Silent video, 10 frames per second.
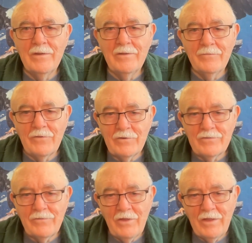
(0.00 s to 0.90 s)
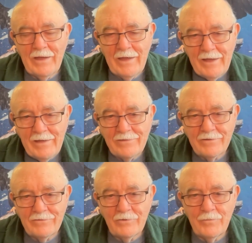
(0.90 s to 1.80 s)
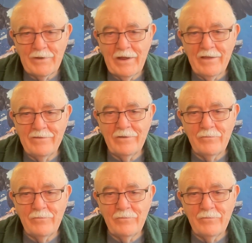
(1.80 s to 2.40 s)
Now, first of all, I hate the stupid ads.